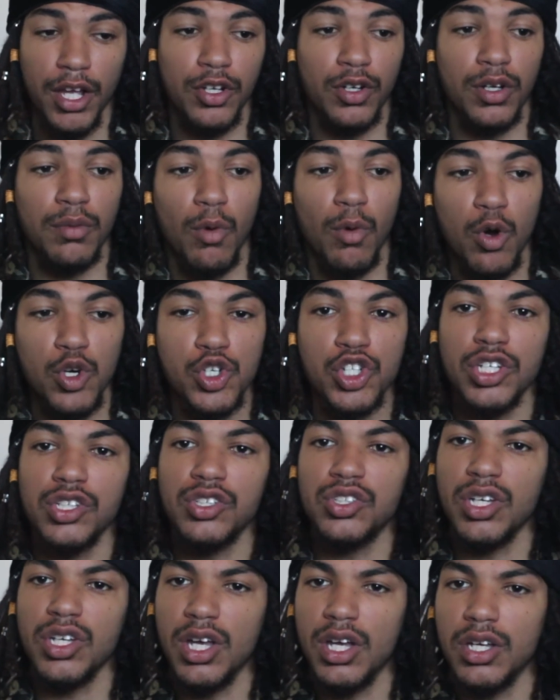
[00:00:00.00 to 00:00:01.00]
Your
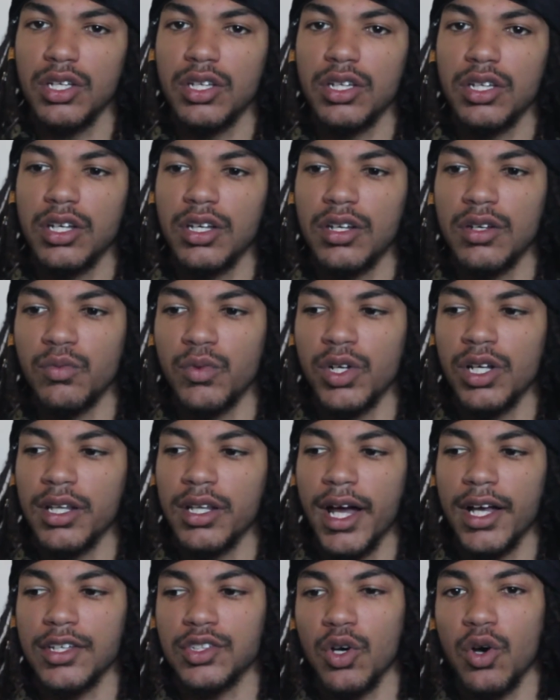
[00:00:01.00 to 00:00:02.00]
emotions, you can
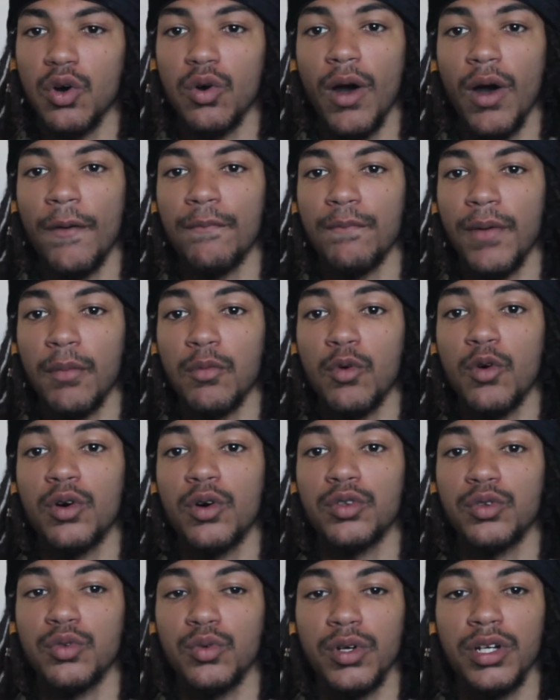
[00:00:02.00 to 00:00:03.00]
realize, oh, I'm
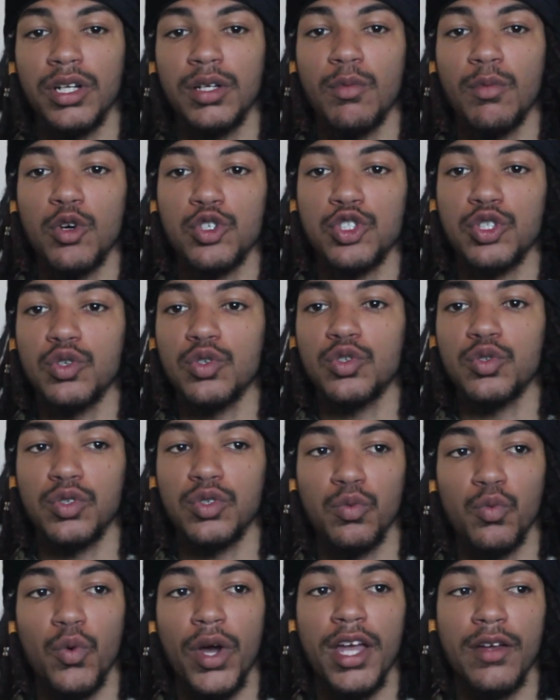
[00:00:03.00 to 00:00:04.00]
going through an emotional
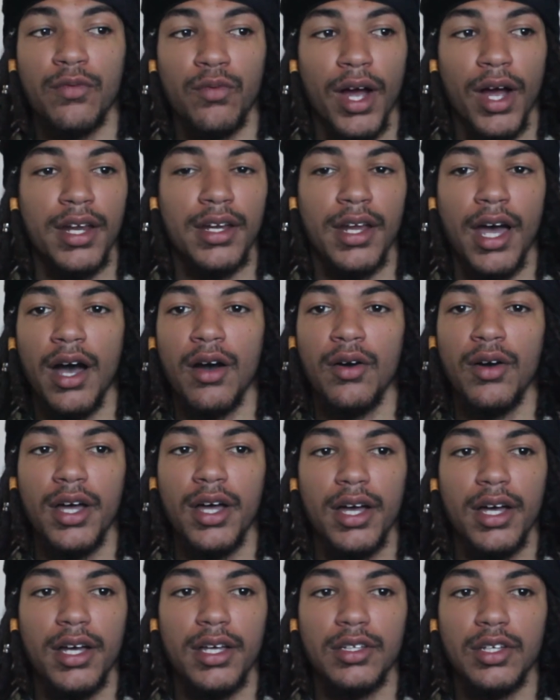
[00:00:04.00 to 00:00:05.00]
wave right now.
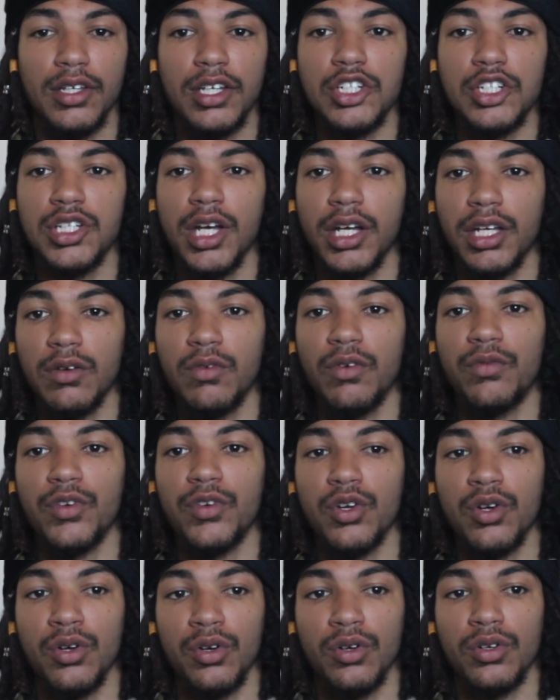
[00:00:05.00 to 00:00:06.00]
You can check in with
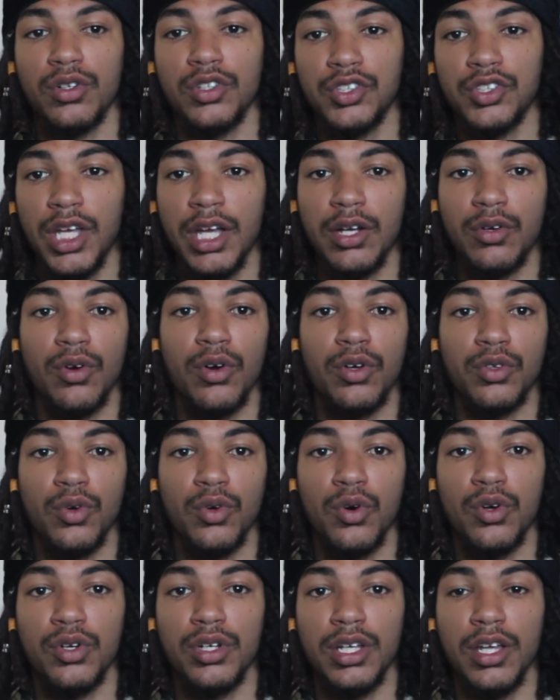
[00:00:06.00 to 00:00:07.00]
your sacral
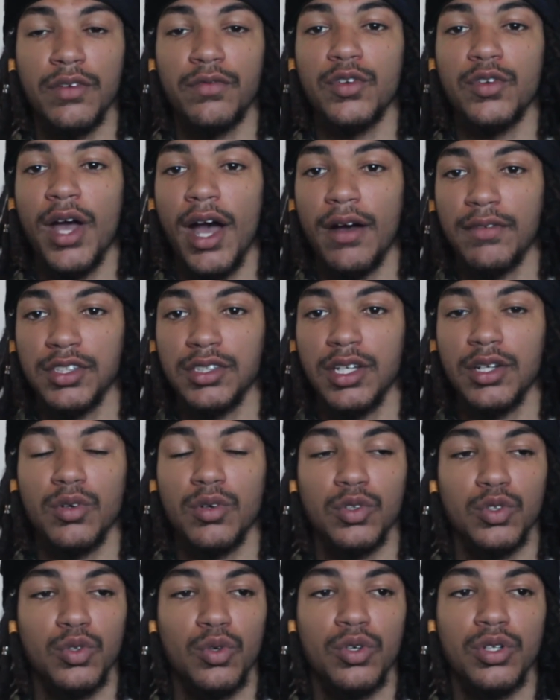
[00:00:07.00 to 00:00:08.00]
authority, if you have a
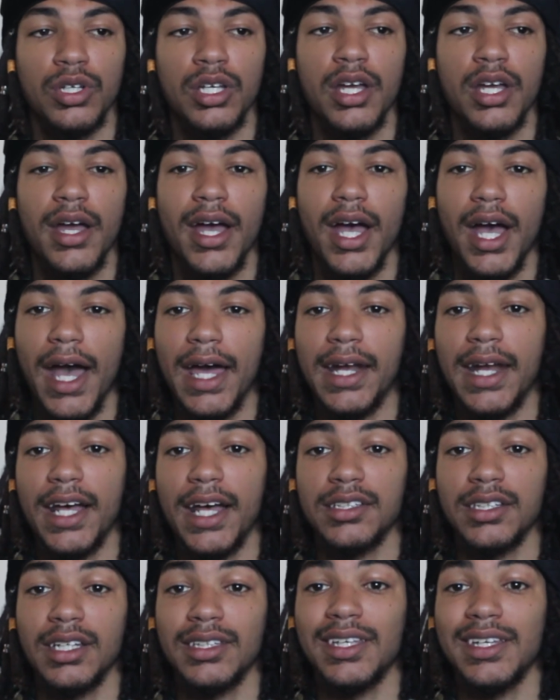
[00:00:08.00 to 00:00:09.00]
sacral authority, and
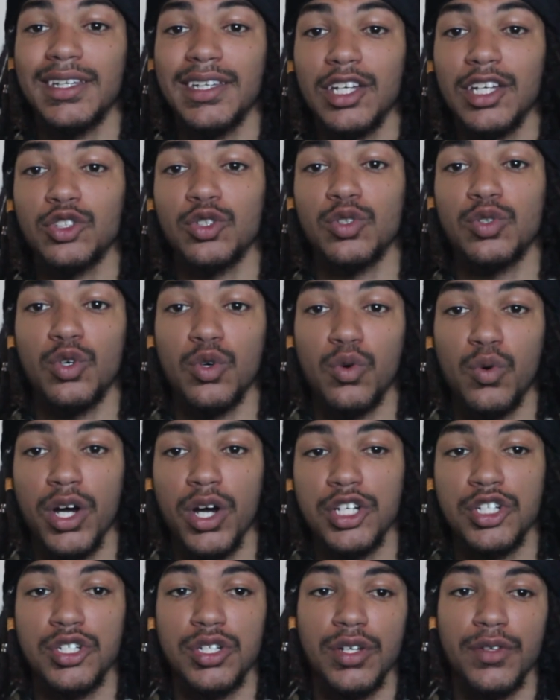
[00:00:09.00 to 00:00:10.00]
ask it the yes or no
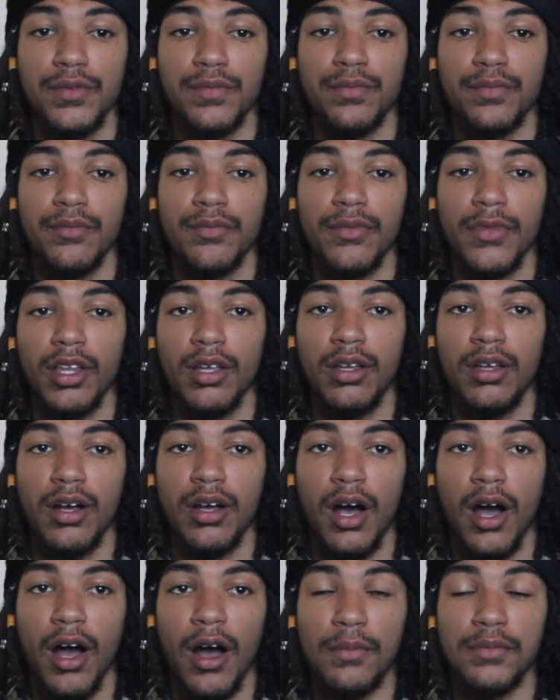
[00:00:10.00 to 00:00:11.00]
question.
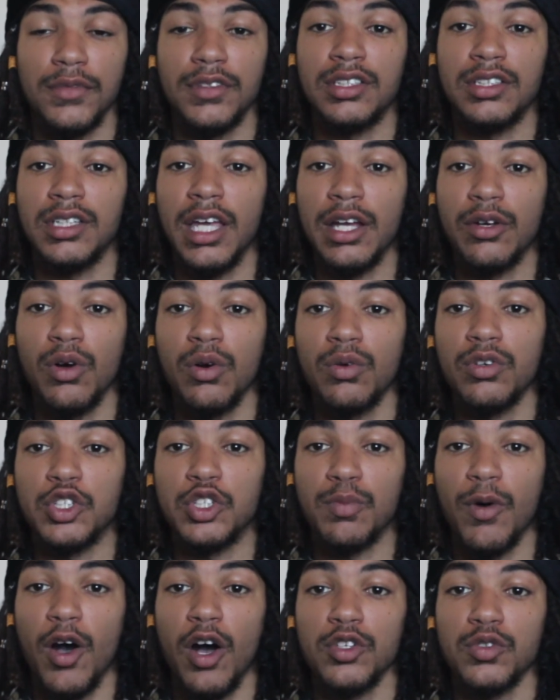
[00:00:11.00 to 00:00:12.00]
Sacral
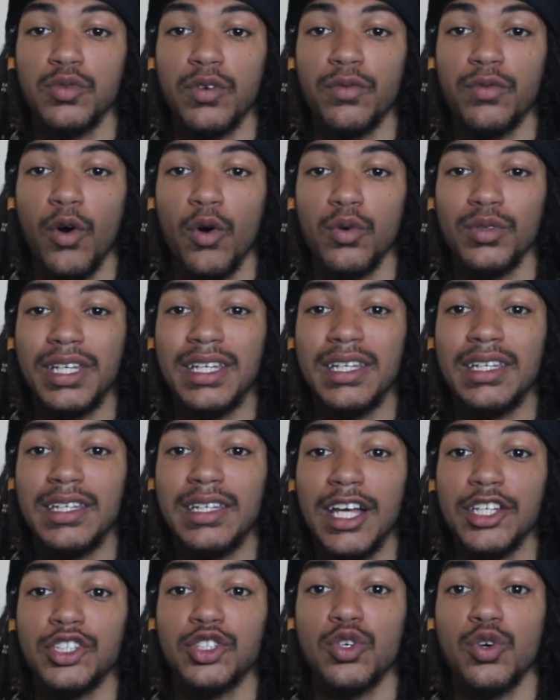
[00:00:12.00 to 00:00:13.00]
responds with only
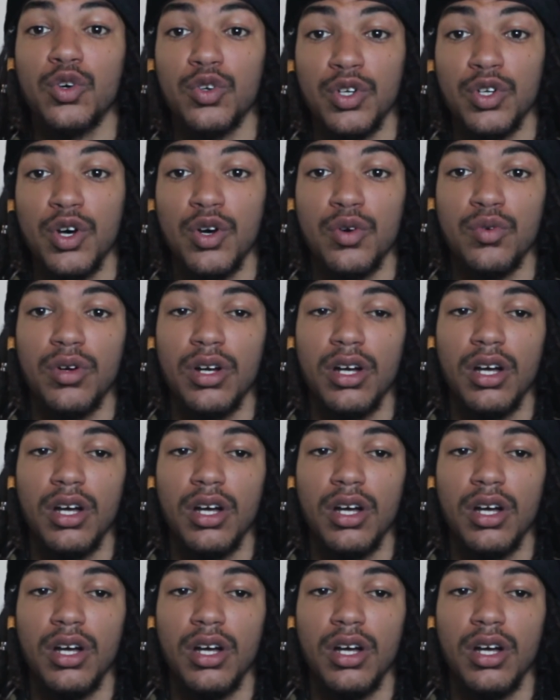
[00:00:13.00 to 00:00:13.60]
yes or no.